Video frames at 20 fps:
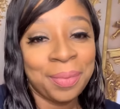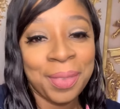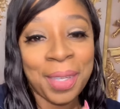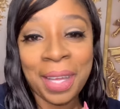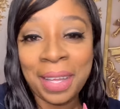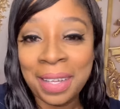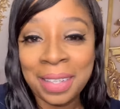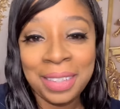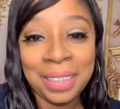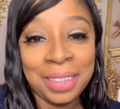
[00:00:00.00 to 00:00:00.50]

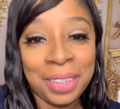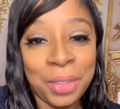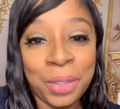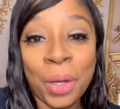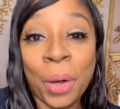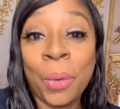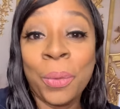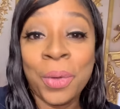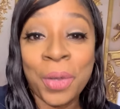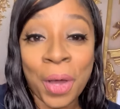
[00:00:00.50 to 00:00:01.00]
you
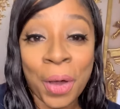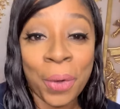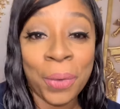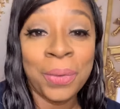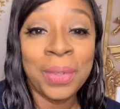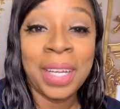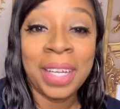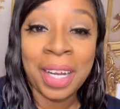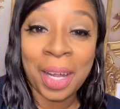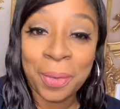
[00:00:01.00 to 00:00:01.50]
don't
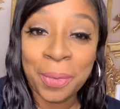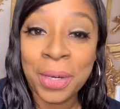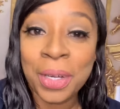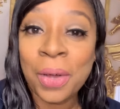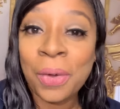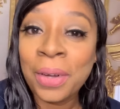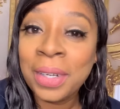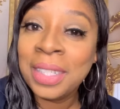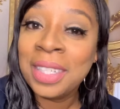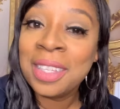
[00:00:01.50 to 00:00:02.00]
know that I'm
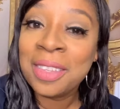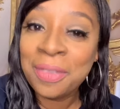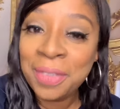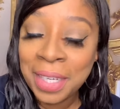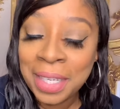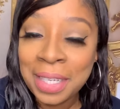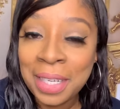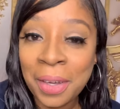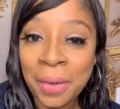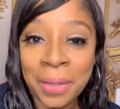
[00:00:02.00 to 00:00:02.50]
recording this
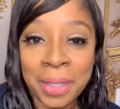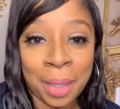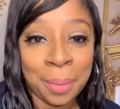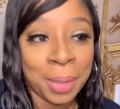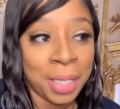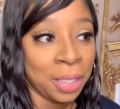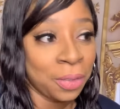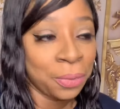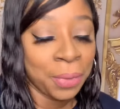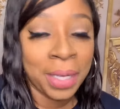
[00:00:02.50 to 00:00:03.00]
video and
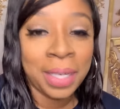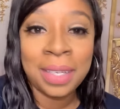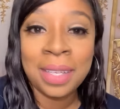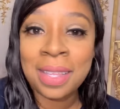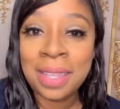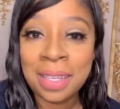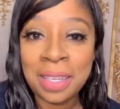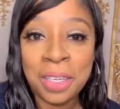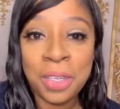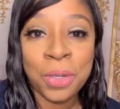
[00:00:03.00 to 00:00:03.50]
I'm getting ready
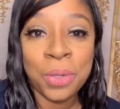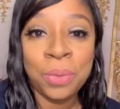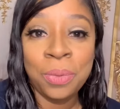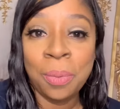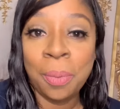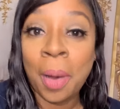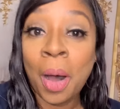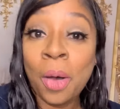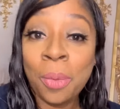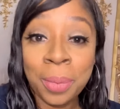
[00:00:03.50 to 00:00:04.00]
to see you
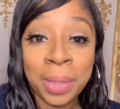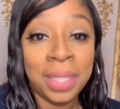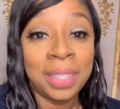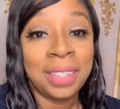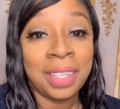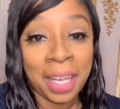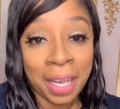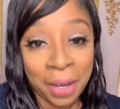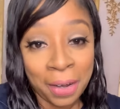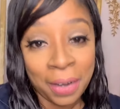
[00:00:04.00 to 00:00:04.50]

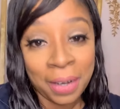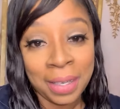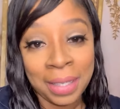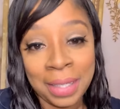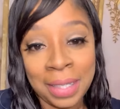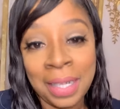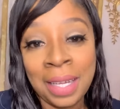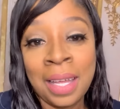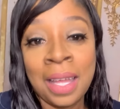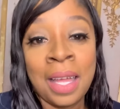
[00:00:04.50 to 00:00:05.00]

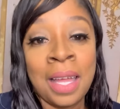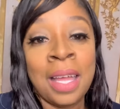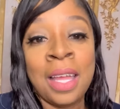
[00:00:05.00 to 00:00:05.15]
momentarily.